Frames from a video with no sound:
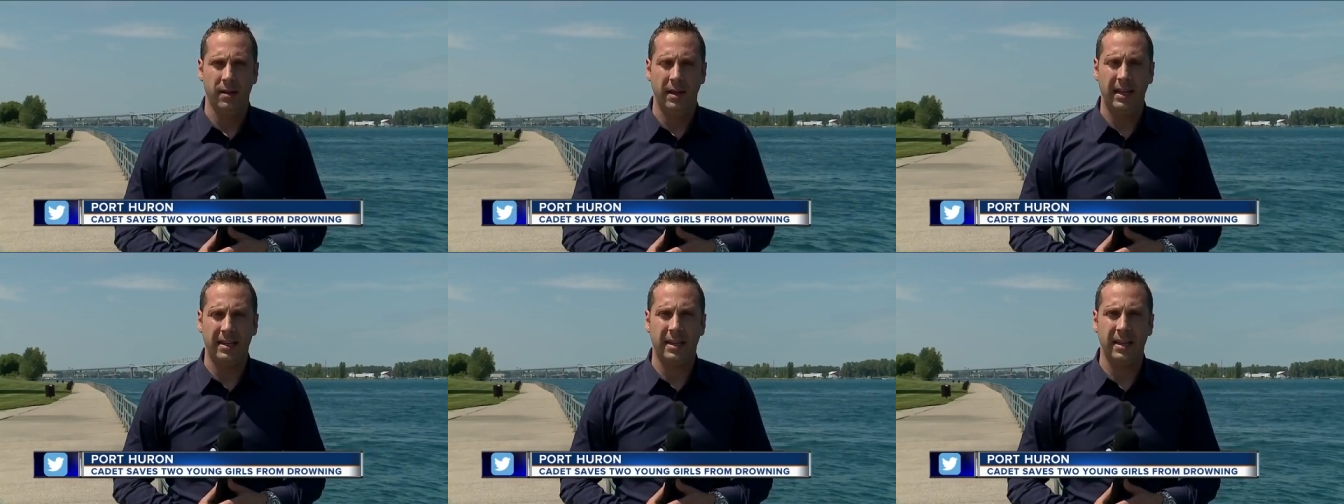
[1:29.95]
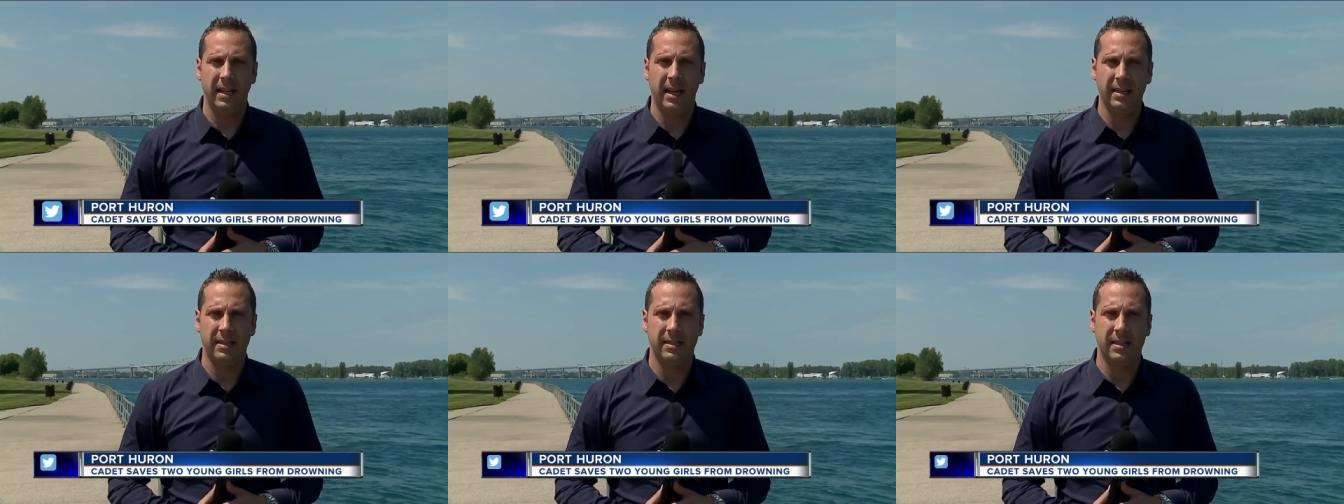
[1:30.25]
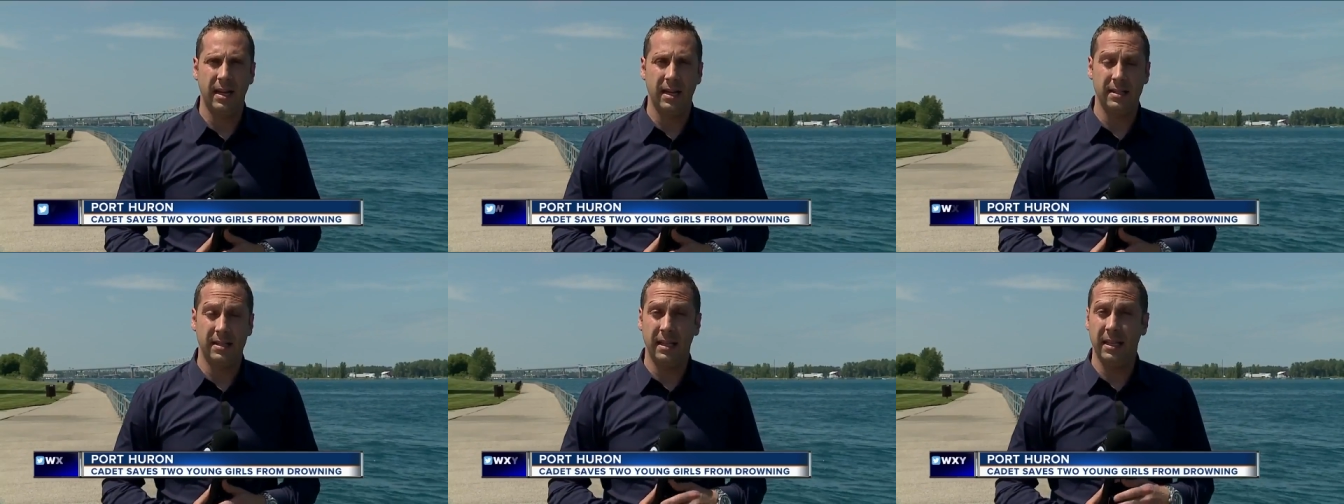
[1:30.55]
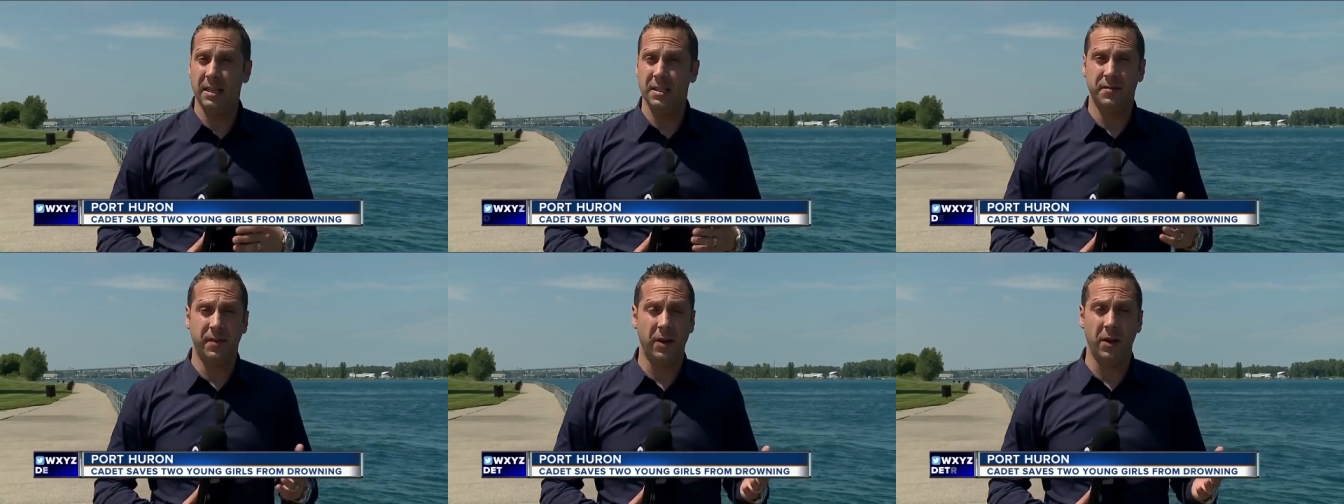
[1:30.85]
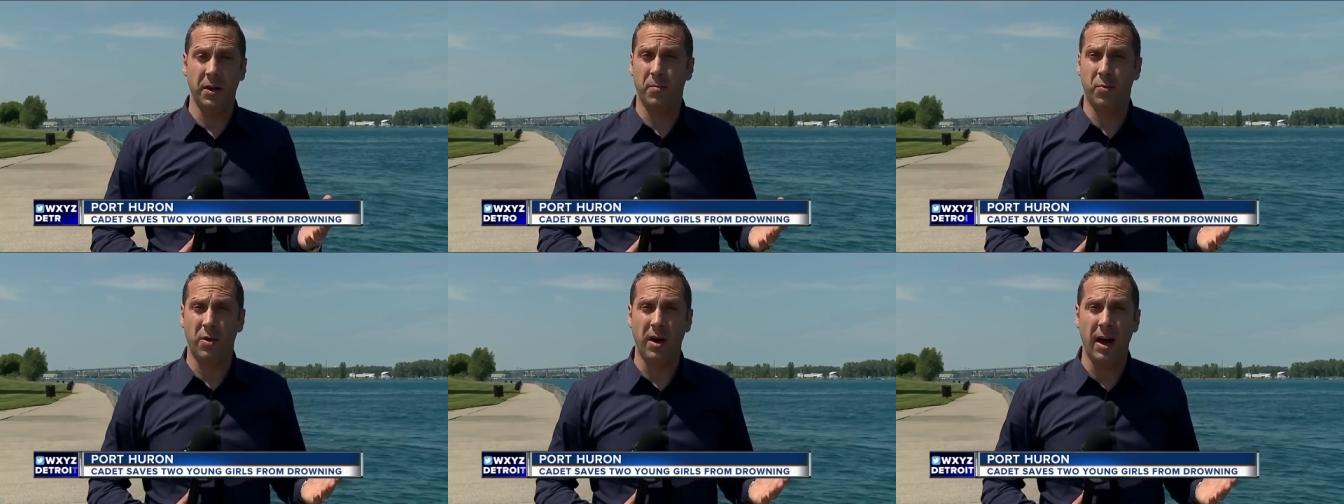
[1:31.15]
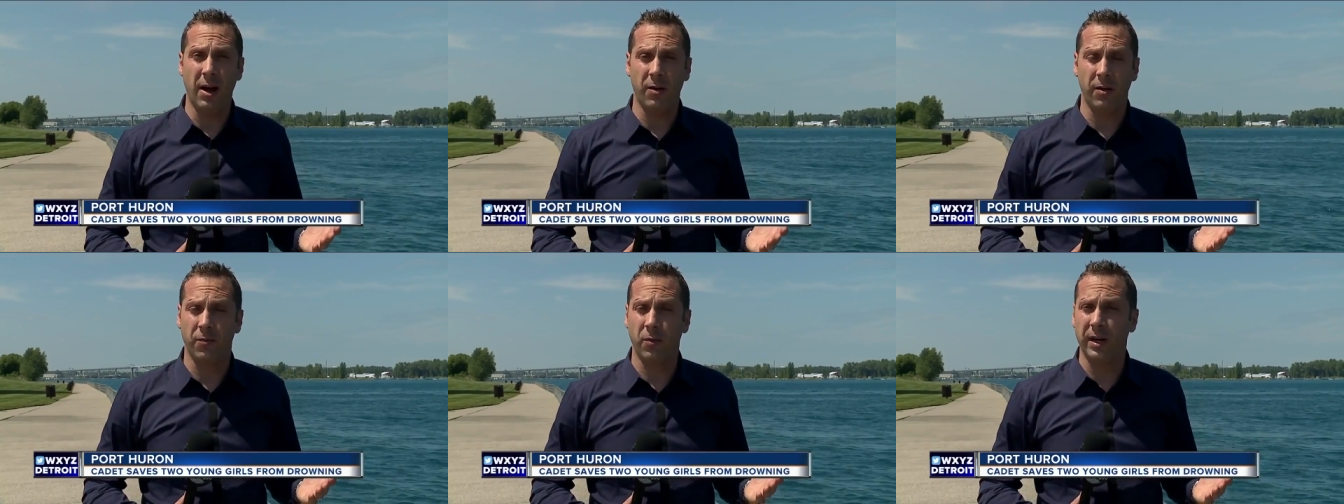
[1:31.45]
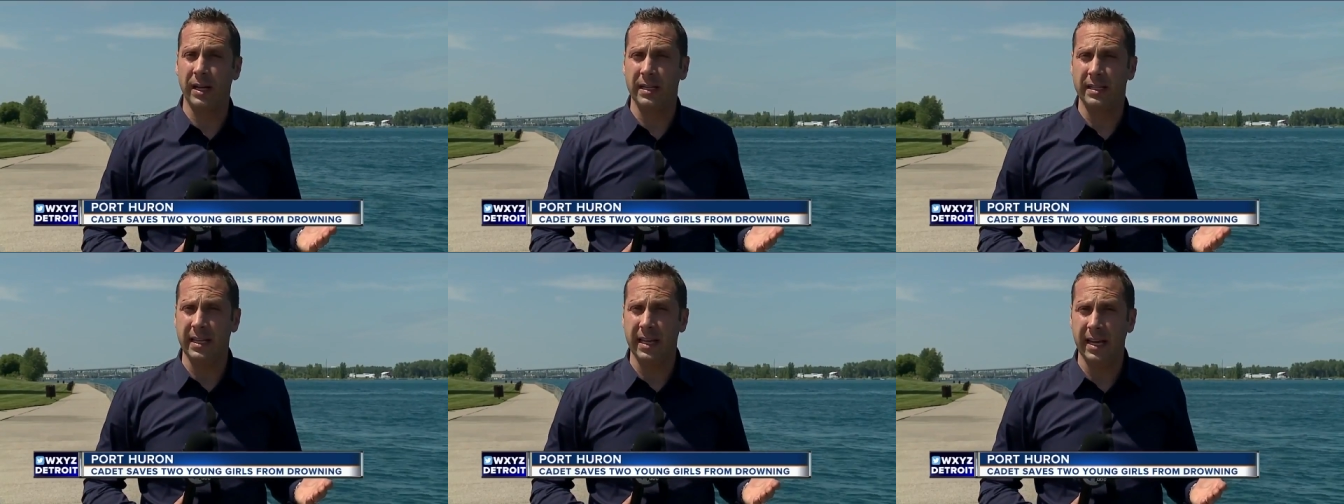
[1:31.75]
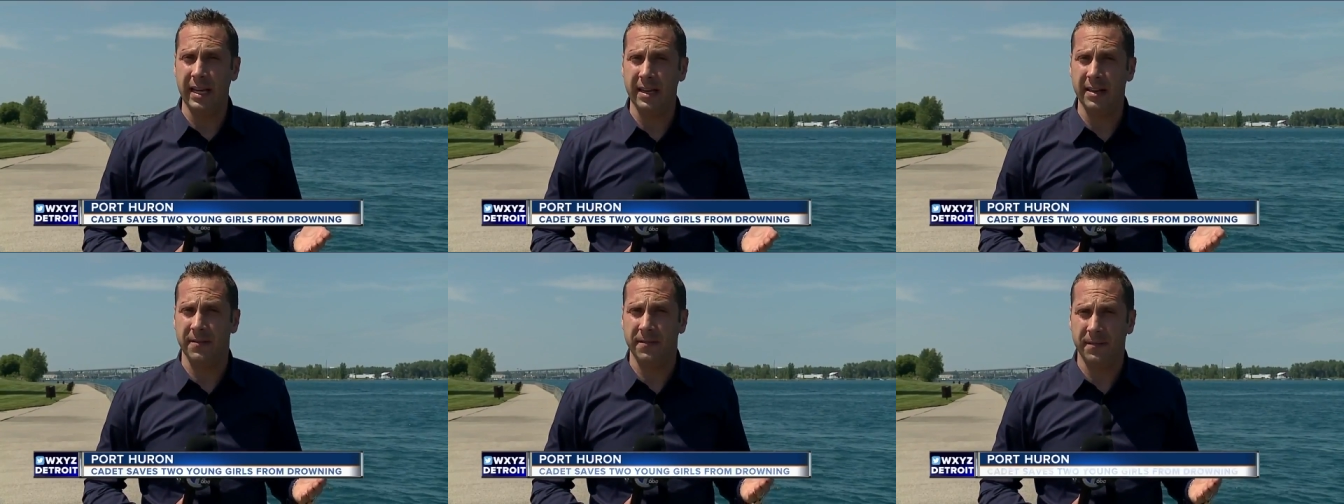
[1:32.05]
That cadet says he is very proud of what he did.